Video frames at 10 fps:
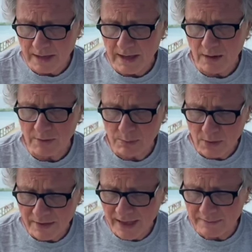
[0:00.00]
And we
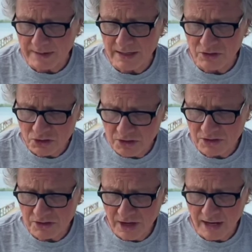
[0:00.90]
pray that in
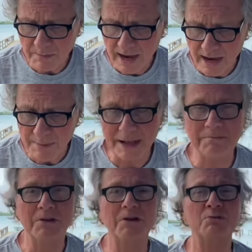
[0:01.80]
Jesus' name, amen.
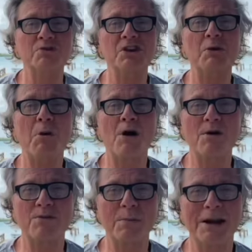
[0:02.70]
See you tomorrow,
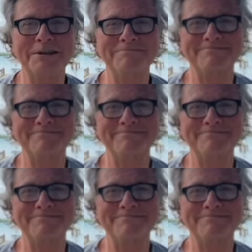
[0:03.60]
everybody.